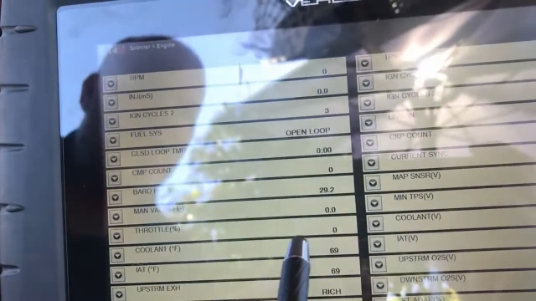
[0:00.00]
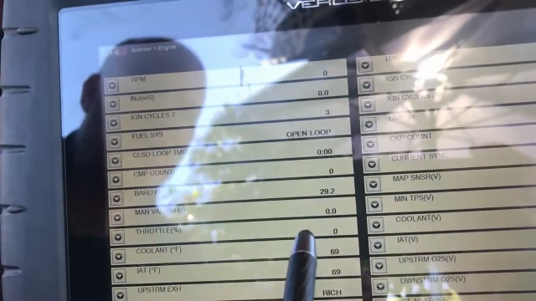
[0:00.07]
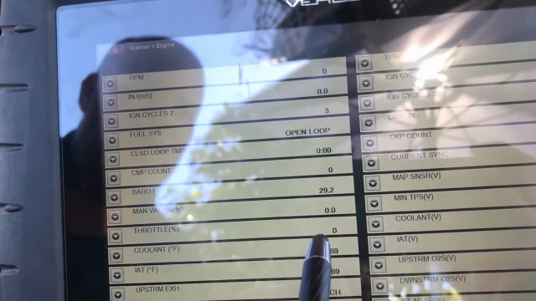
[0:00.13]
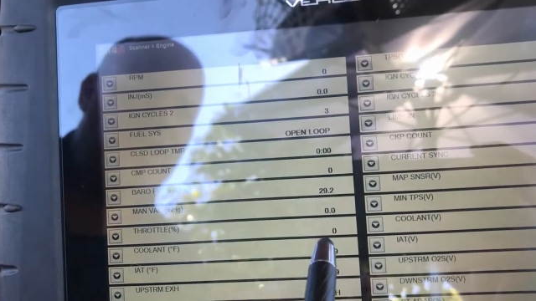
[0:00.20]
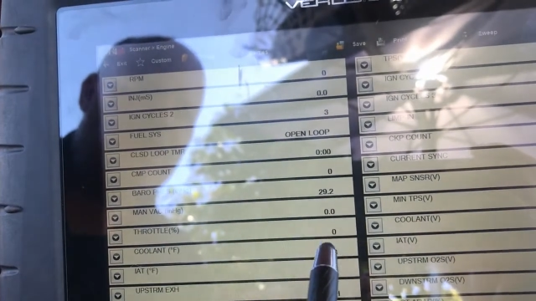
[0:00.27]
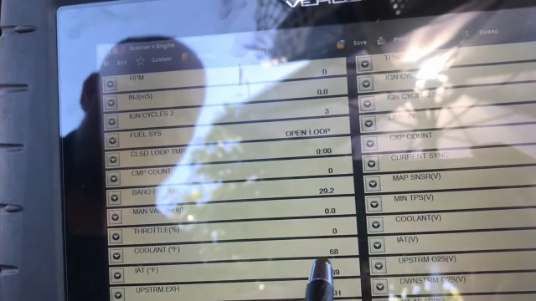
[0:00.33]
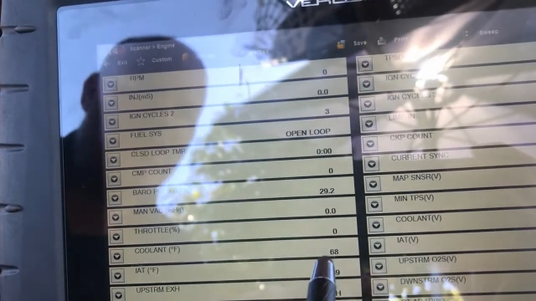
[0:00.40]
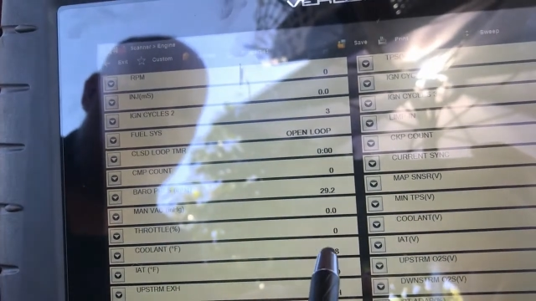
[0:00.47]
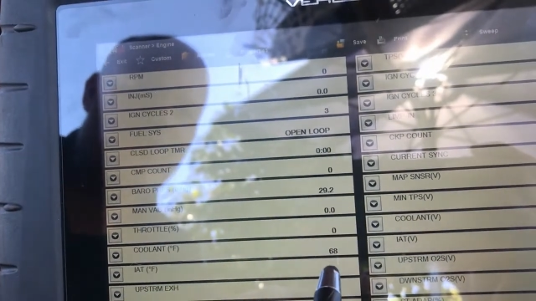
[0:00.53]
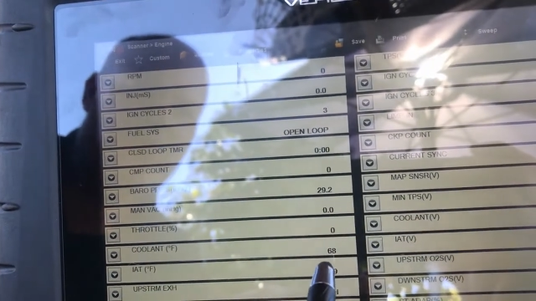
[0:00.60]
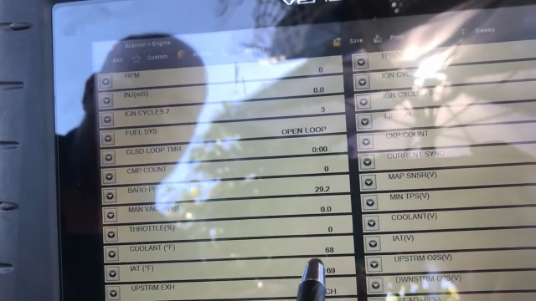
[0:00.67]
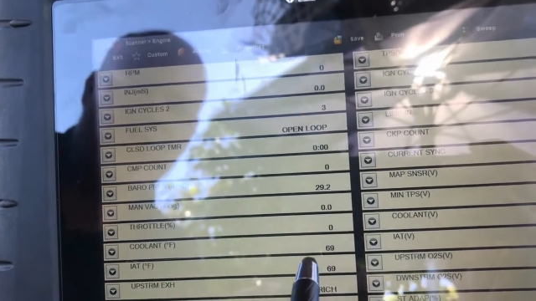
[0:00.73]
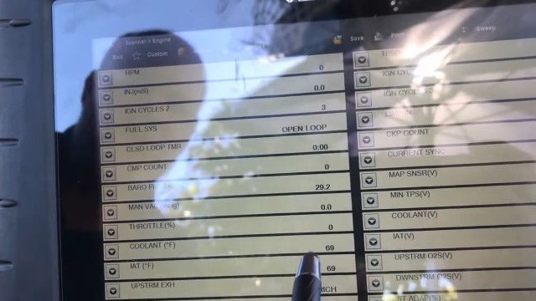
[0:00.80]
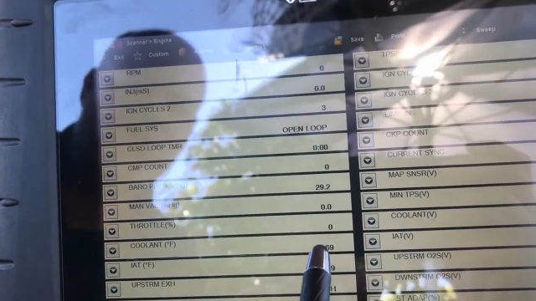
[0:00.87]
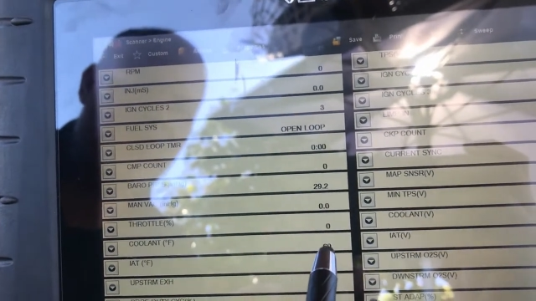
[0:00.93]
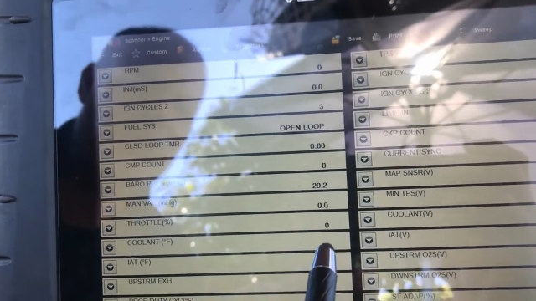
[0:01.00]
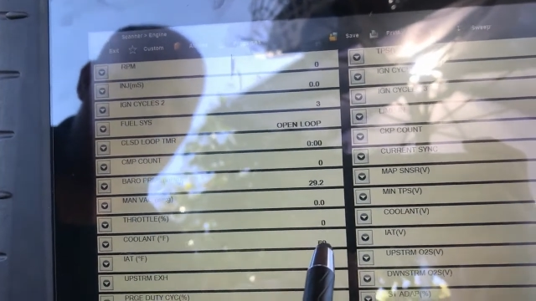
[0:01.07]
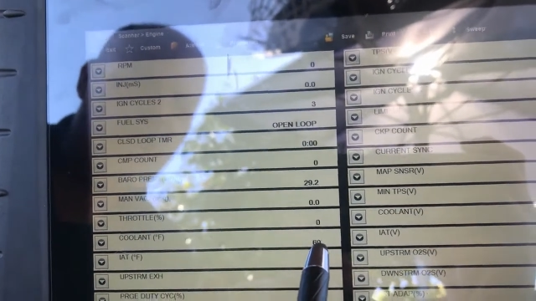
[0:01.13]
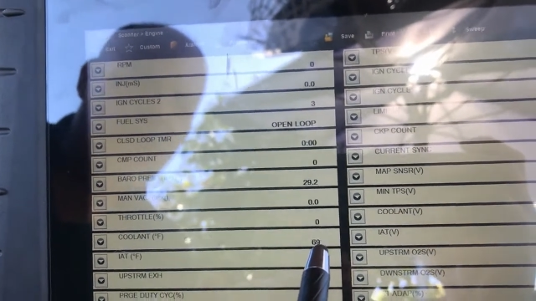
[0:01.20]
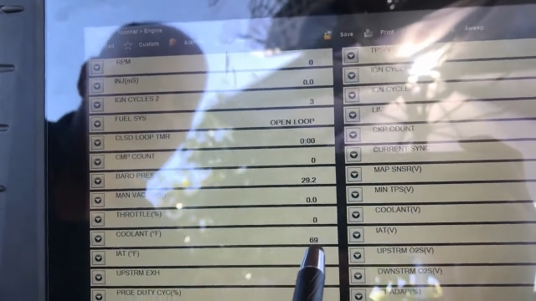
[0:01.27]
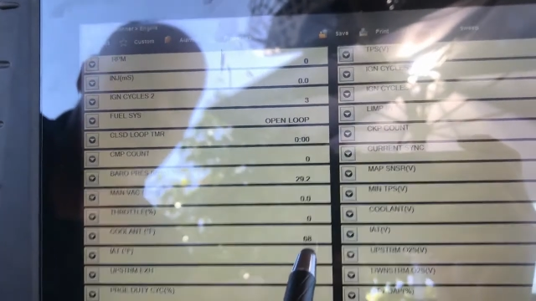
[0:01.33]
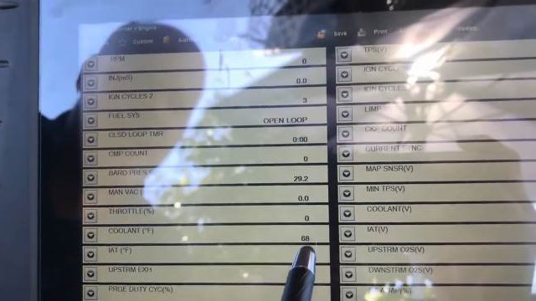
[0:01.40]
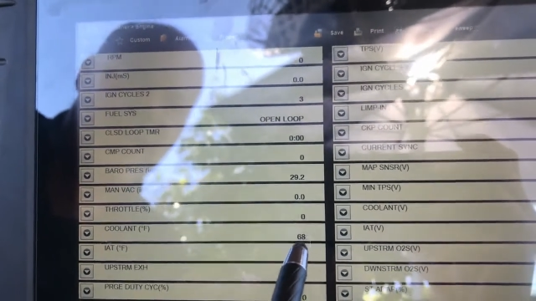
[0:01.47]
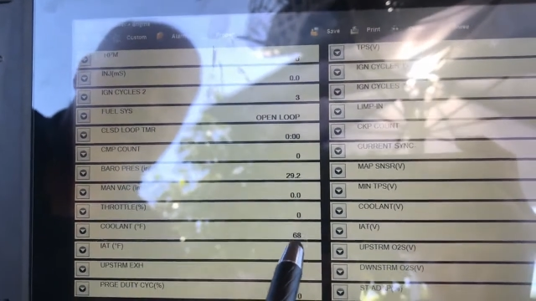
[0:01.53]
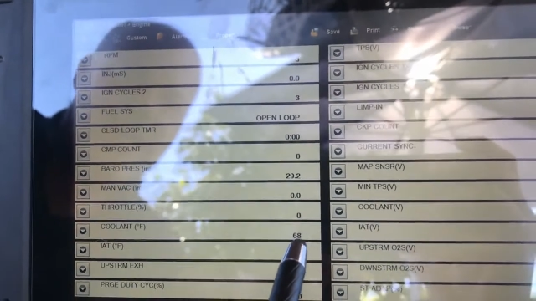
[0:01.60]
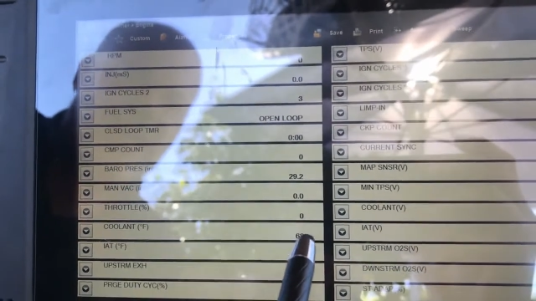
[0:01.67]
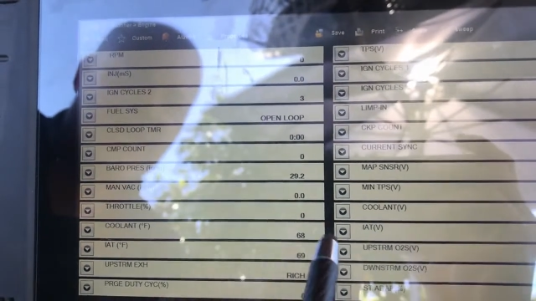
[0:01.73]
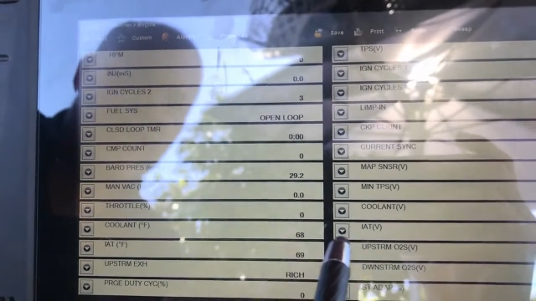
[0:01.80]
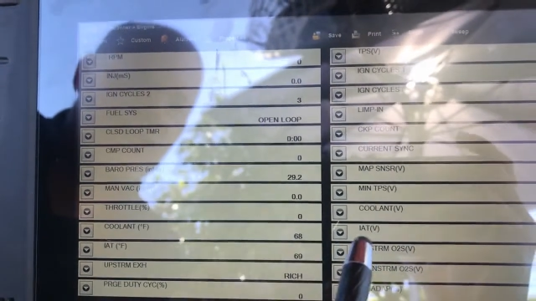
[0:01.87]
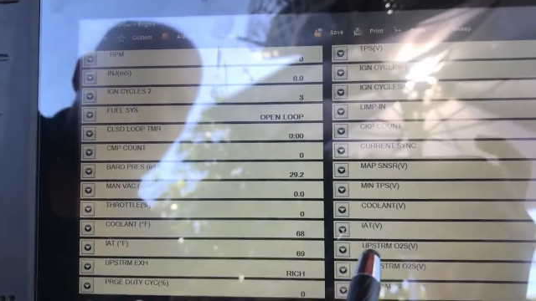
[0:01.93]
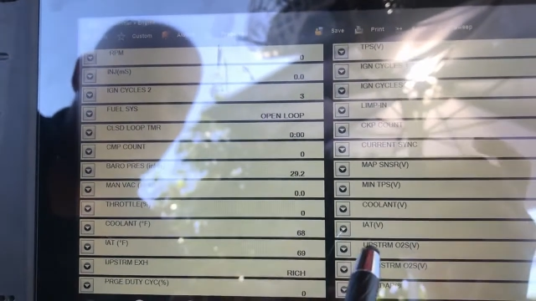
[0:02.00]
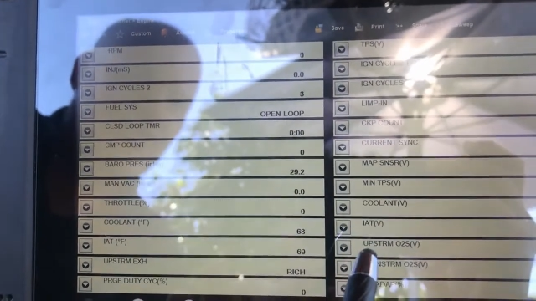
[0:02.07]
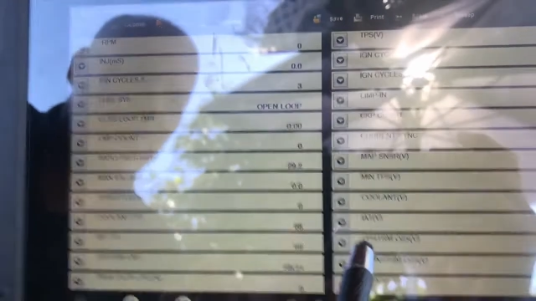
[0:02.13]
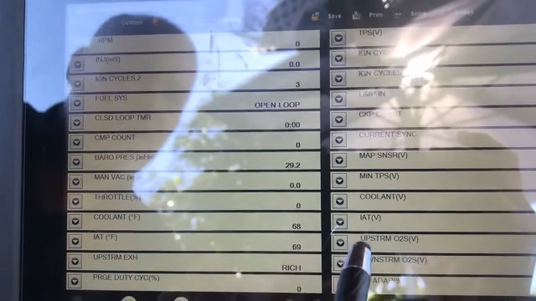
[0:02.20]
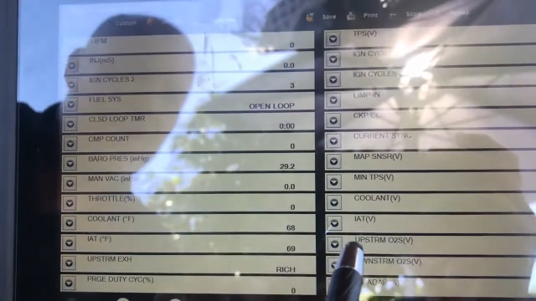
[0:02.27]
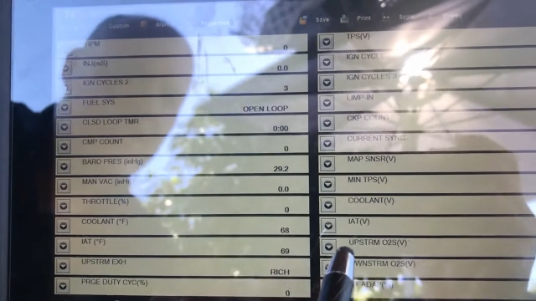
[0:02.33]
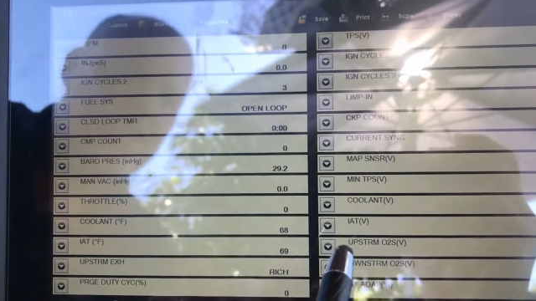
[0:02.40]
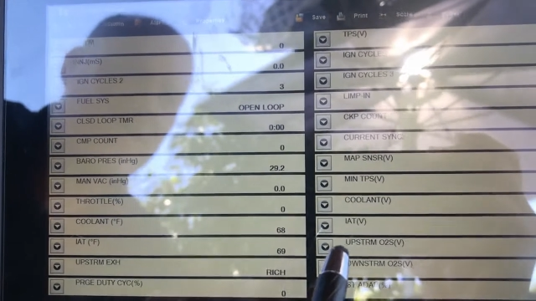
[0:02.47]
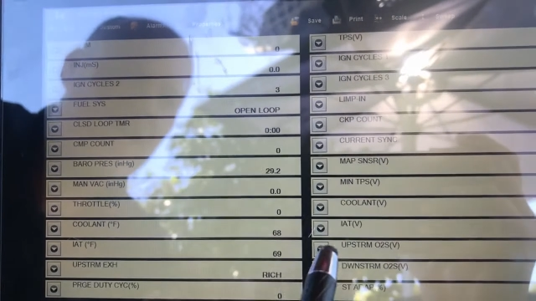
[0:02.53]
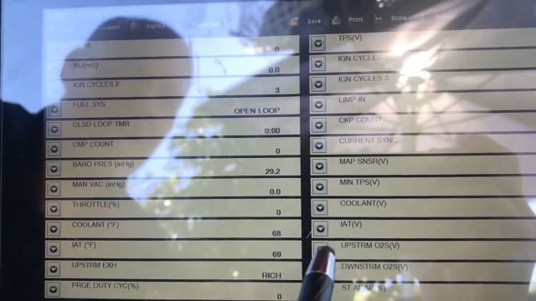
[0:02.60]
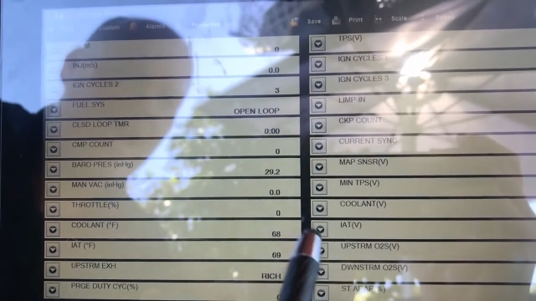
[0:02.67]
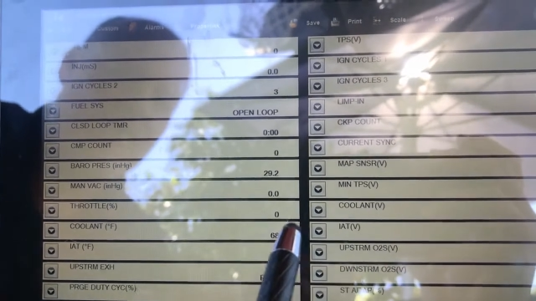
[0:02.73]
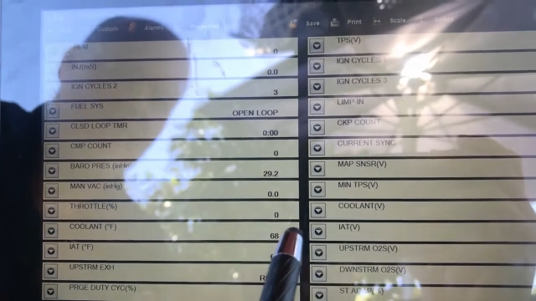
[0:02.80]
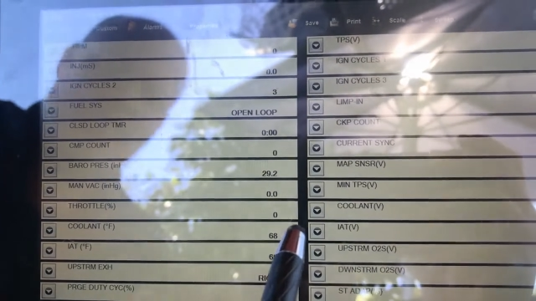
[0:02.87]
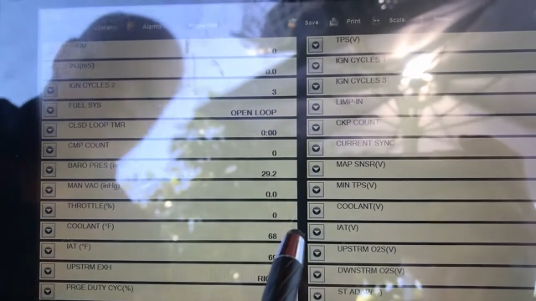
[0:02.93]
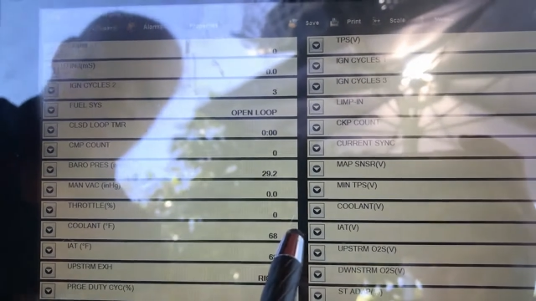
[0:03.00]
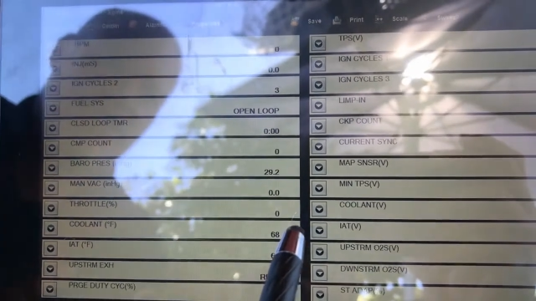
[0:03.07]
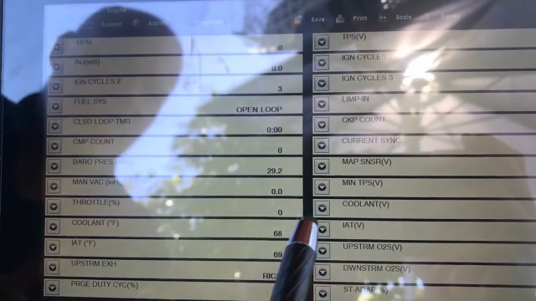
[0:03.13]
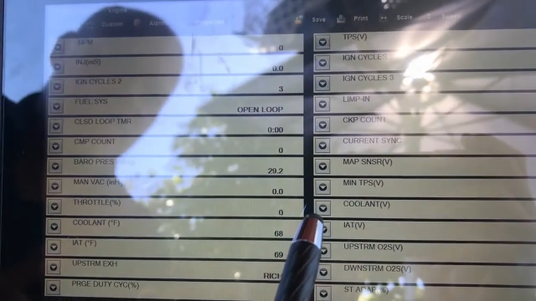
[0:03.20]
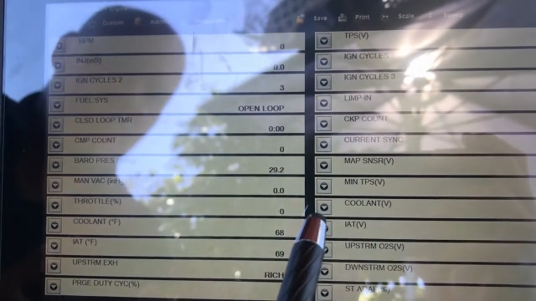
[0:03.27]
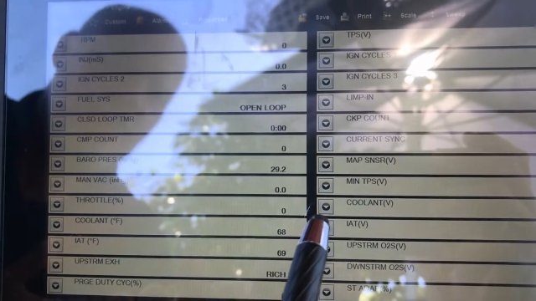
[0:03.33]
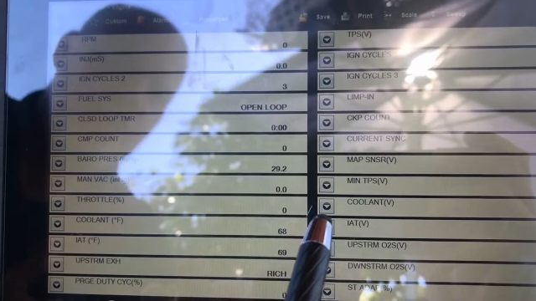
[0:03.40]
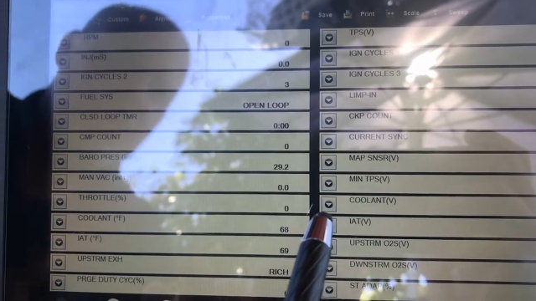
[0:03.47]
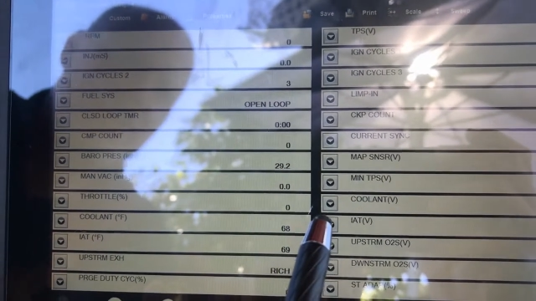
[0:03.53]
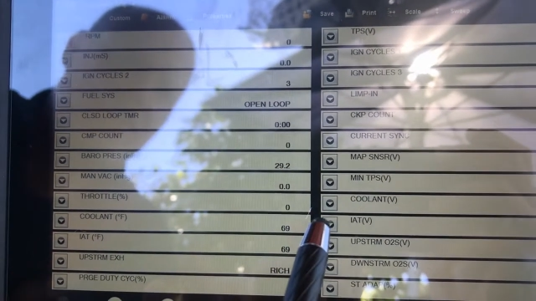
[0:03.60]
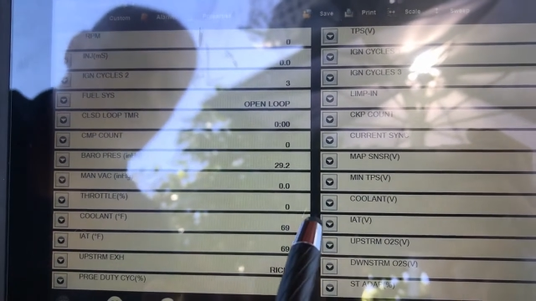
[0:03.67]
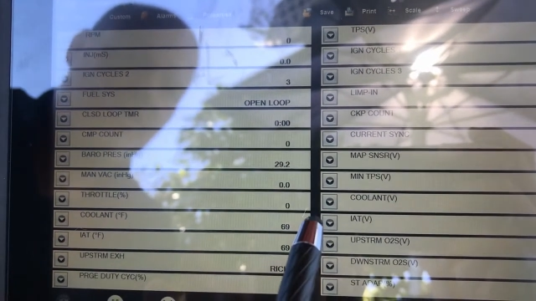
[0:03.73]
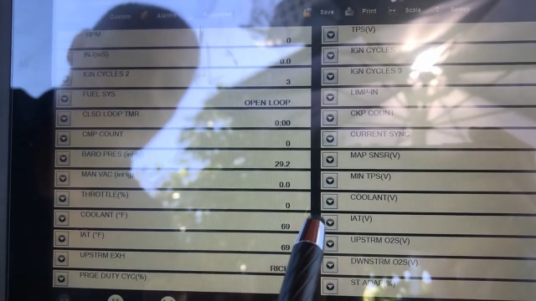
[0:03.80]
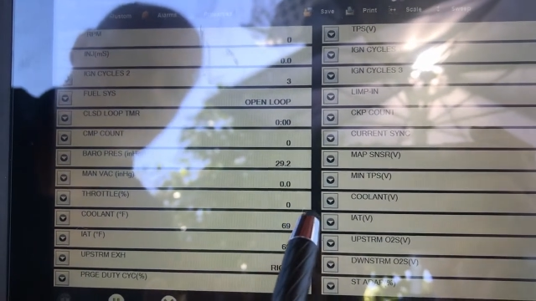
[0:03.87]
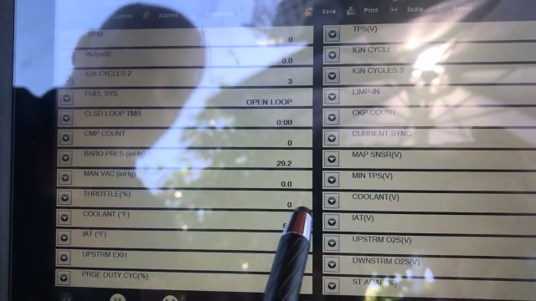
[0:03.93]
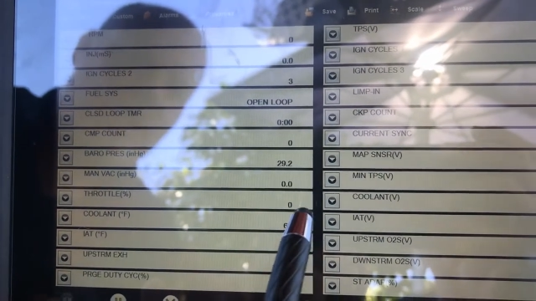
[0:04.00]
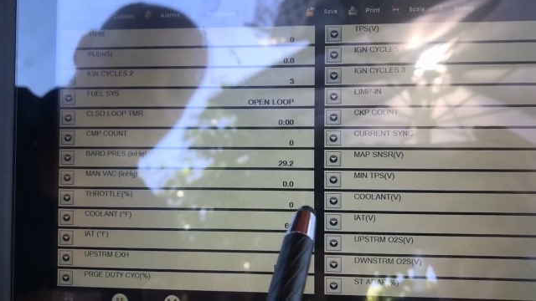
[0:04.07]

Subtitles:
No face is visible, so there are no lips to read.